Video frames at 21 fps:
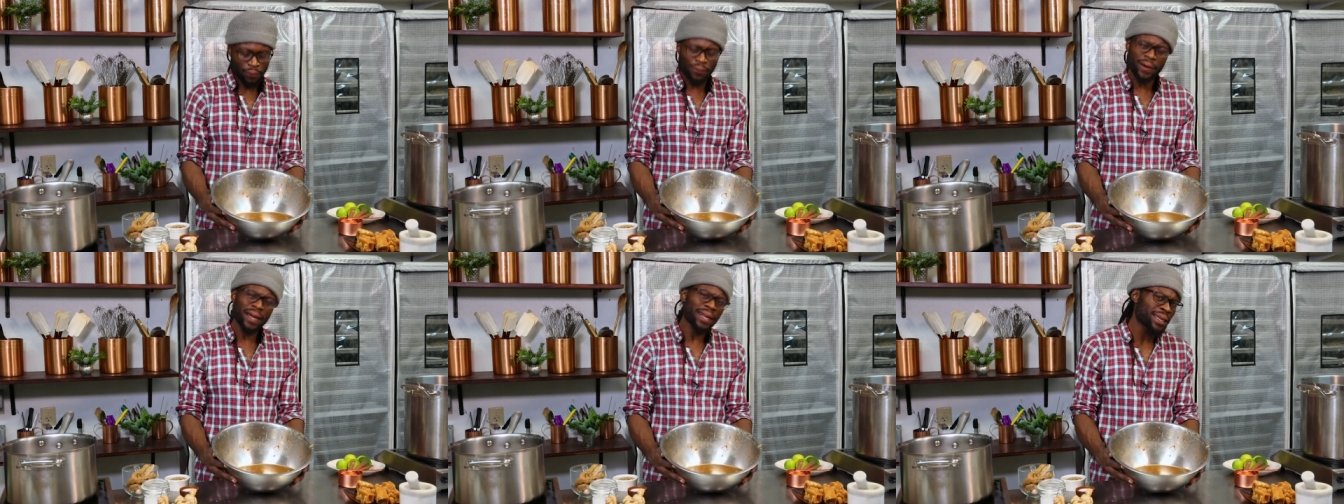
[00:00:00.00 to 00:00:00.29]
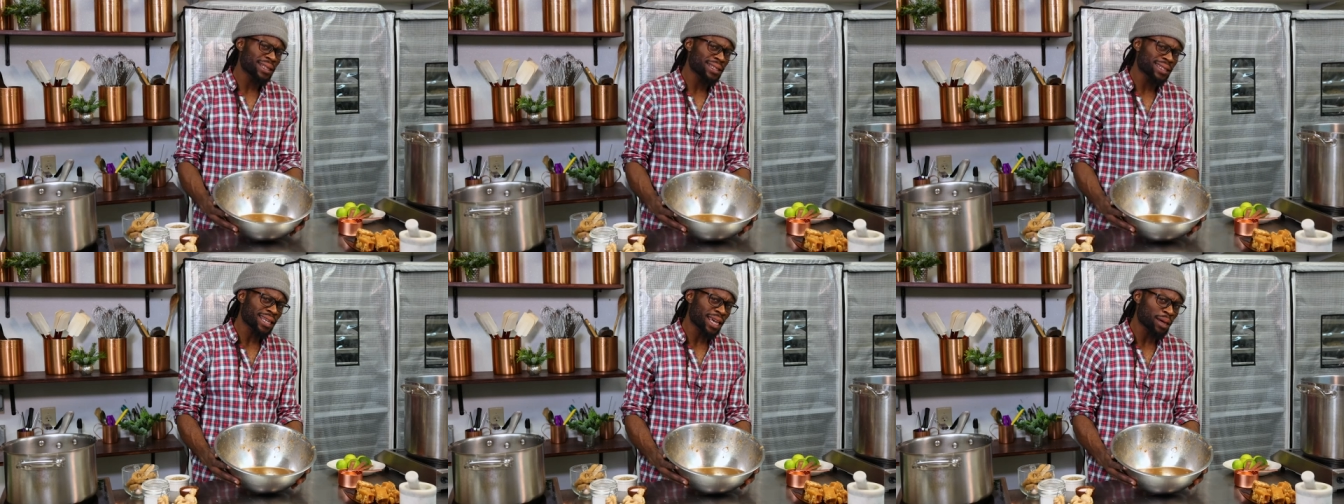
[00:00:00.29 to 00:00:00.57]
If I
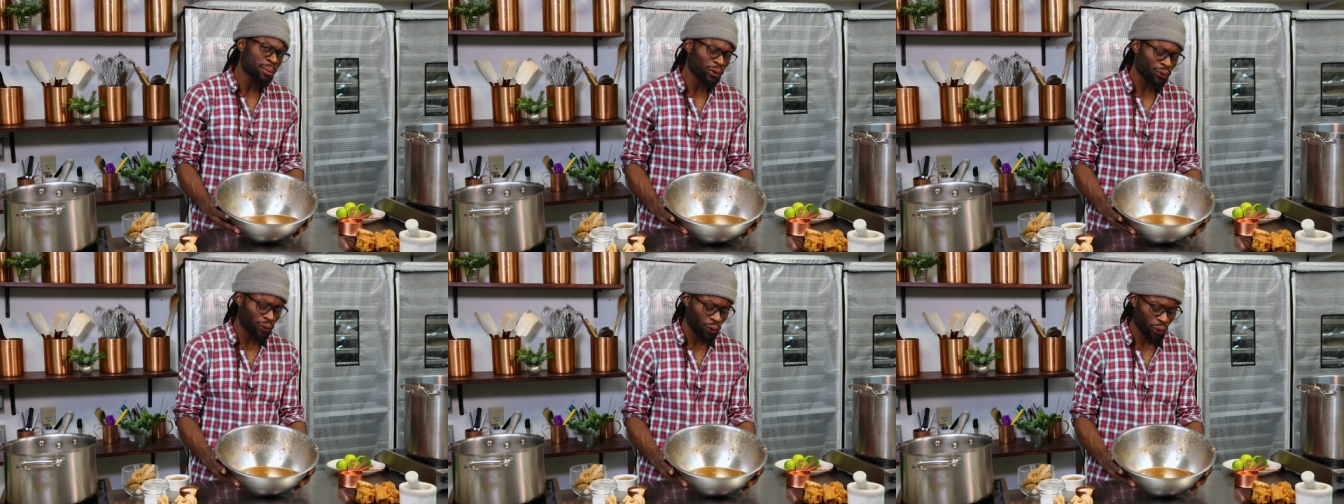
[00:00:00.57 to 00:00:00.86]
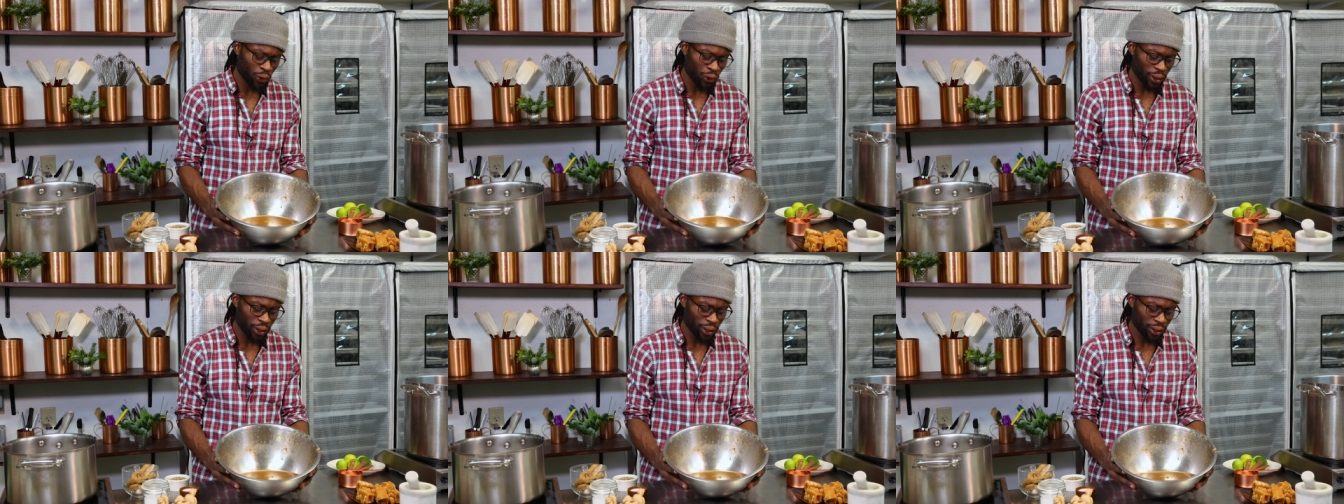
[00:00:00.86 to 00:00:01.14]
didn't say
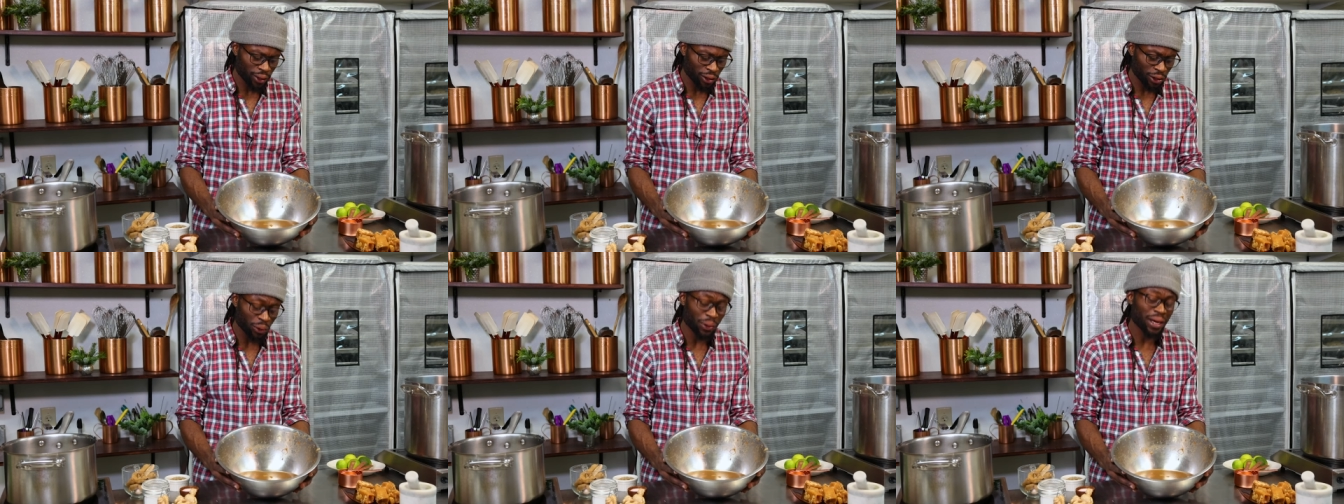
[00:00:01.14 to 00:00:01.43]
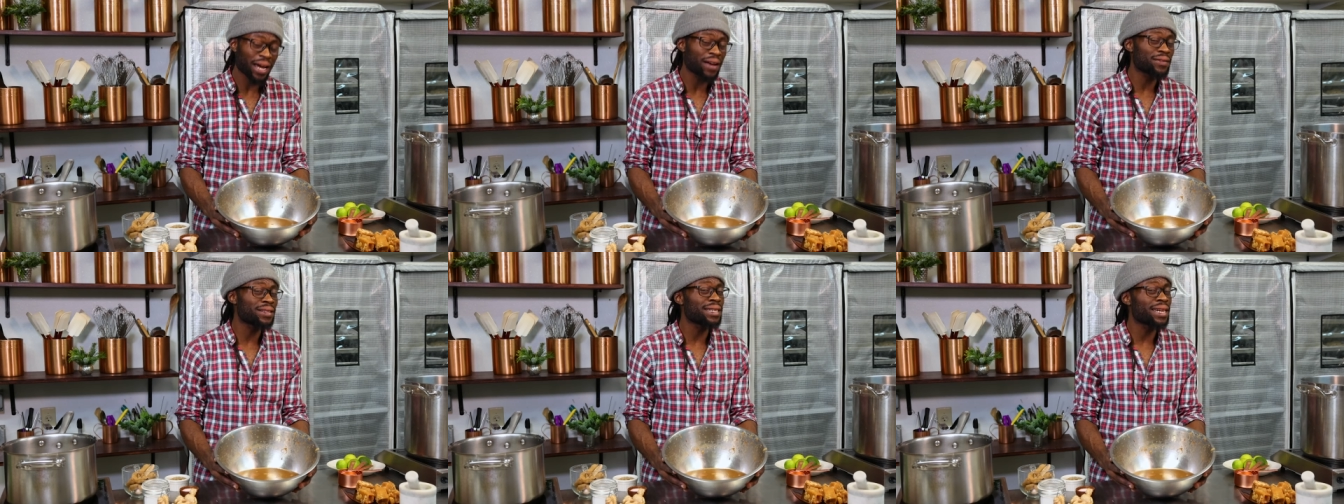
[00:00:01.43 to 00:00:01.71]
before, you
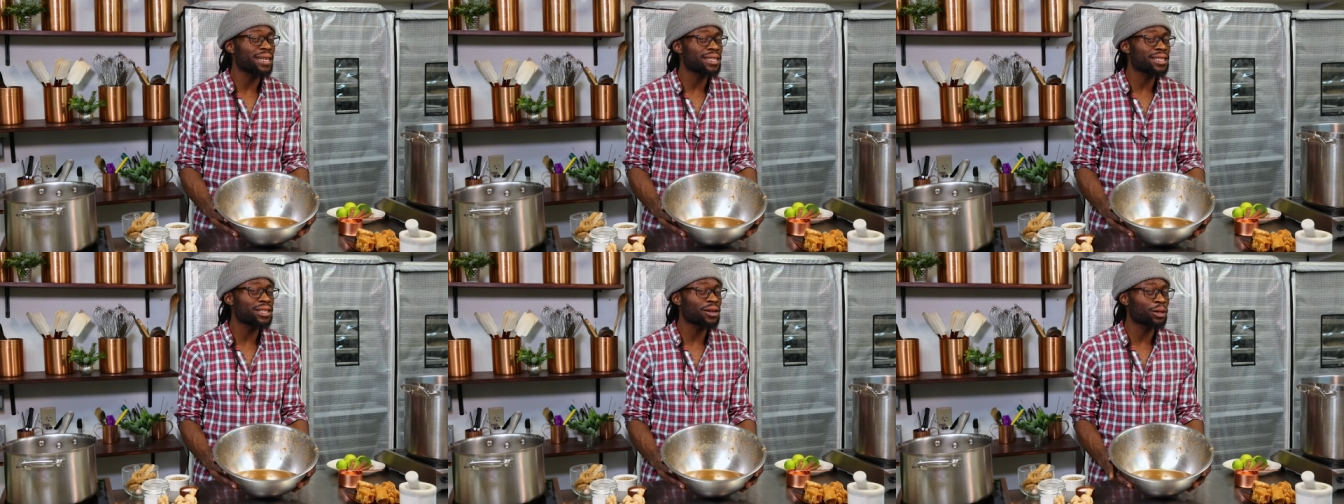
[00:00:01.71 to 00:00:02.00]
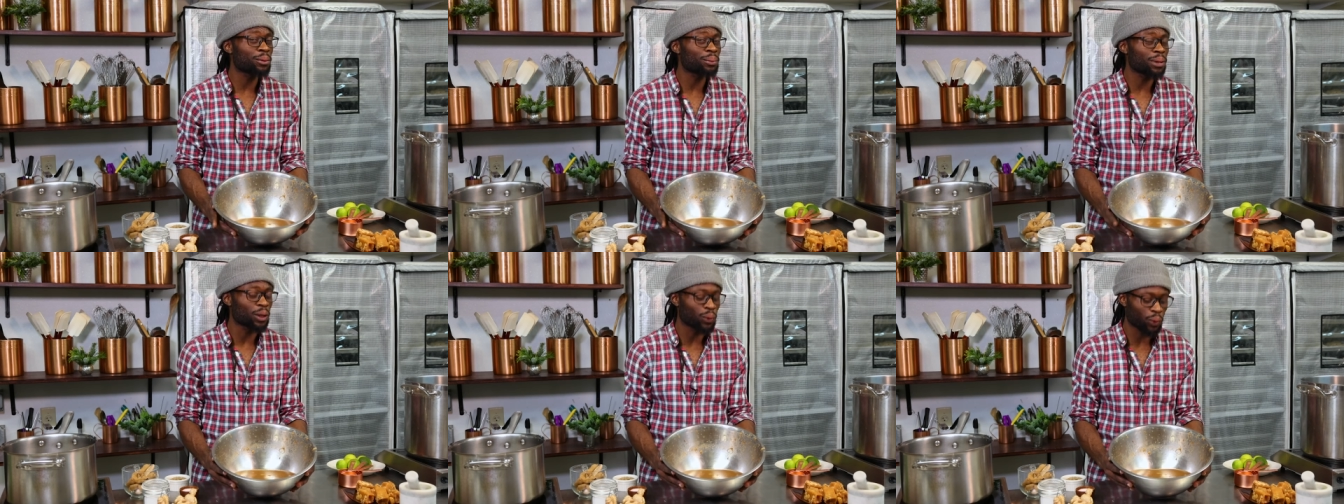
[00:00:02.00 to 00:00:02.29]
don't have to
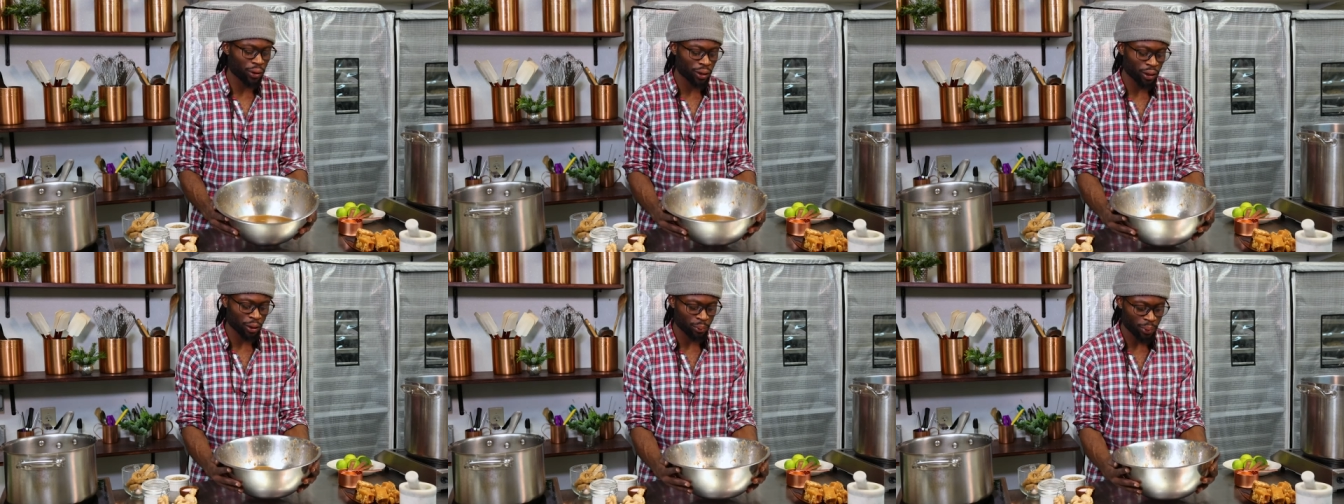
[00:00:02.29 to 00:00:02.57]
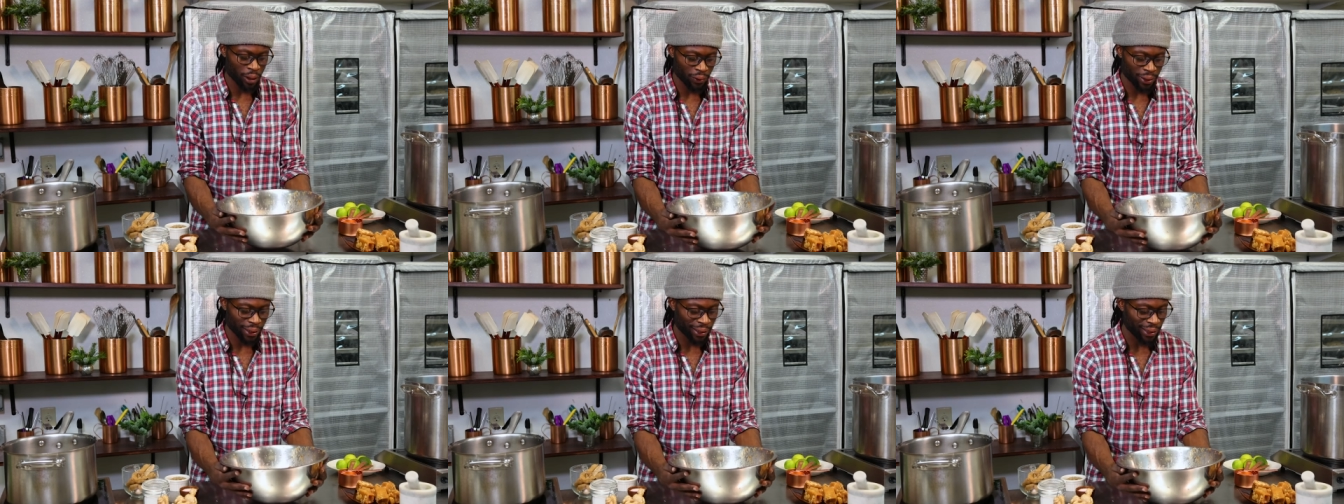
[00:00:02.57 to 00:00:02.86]
necessarily be worried
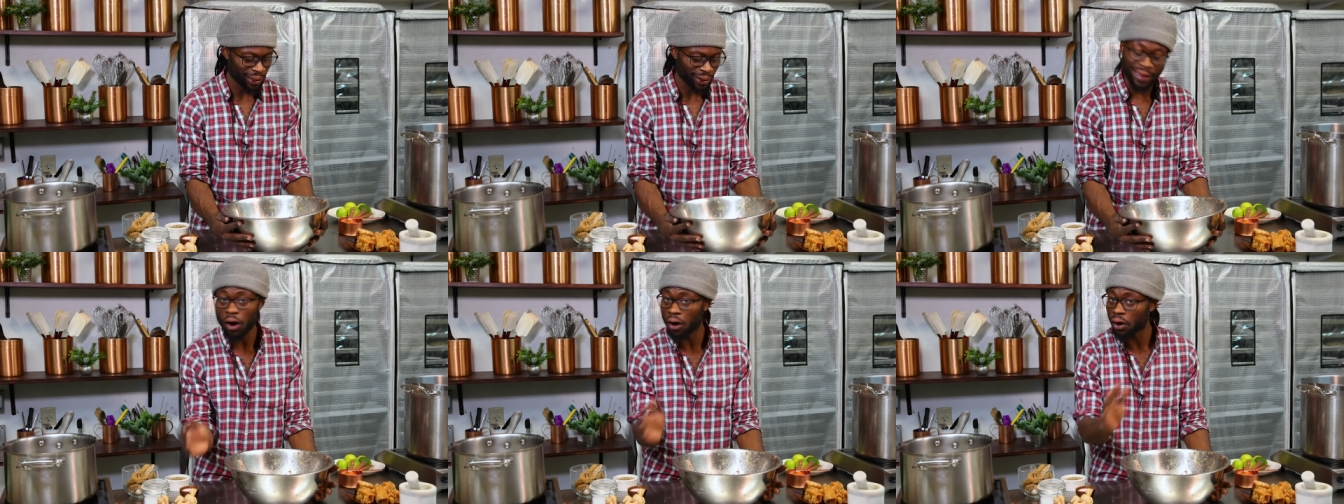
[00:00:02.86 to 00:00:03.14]
about getting